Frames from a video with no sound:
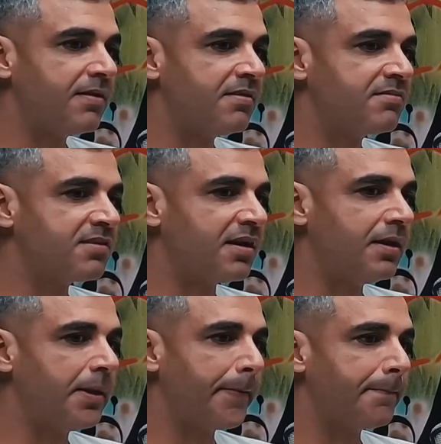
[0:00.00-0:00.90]
It's
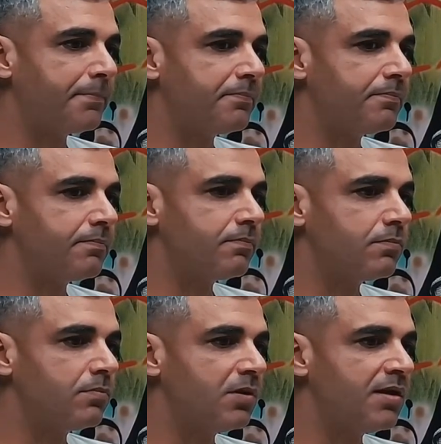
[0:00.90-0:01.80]
really,
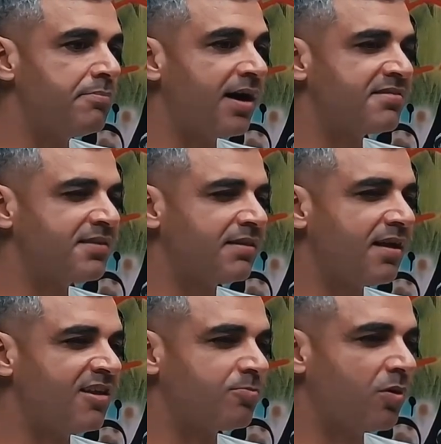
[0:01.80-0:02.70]
but it's not
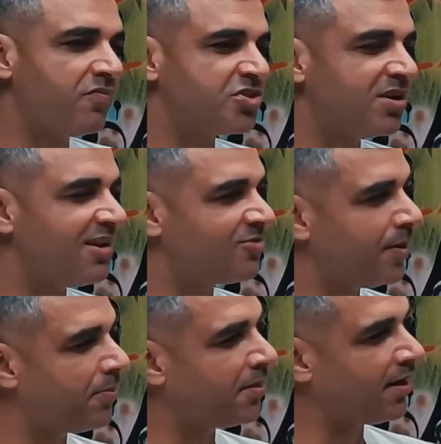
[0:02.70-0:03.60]
as professional as
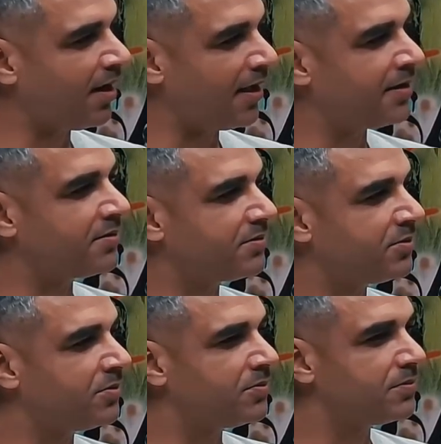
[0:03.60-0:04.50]
people they like to.